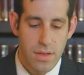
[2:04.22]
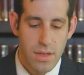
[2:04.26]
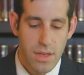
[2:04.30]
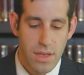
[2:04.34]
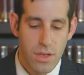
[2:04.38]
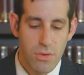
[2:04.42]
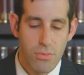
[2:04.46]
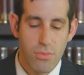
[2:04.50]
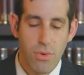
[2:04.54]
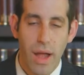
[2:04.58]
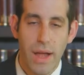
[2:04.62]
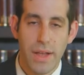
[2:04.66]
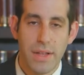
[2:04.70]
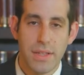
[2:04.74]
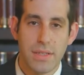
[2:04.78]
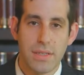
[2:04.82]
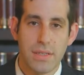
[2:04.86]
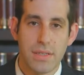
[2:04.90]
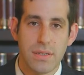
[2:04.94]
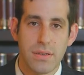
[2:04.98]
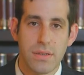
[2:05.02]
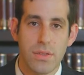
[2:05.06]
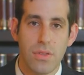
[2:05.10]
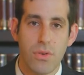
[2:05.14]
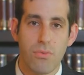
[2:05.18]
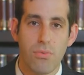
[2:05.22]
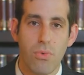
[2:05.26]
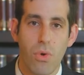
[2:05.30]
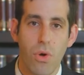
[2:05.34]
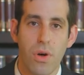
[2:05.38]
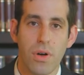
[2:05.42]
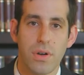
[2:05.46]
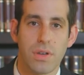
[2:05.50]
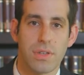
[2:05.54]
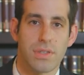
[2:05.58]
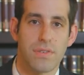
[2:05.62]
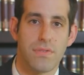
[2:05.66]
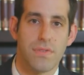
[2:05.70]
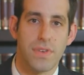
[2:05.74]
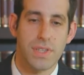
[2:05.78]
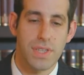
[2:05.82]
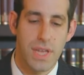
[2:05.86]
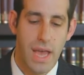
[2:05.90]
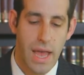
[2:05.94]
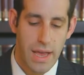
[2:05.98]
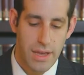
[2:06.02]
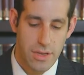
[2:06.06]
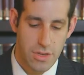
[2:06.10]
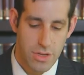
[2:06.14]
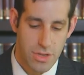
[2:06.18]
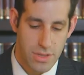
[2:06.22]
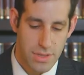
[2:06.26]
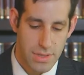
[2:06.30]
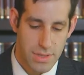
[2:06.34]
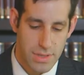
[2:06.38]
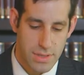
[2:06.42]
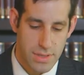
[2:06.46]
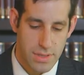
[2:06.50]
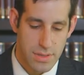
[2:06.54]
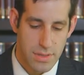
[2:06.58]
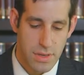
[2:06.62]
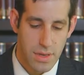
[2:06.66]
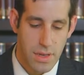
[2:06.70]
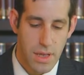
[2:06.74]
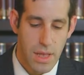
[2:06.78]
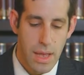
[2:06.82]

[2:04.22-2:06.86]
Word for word: He rights the wrongs of his actions.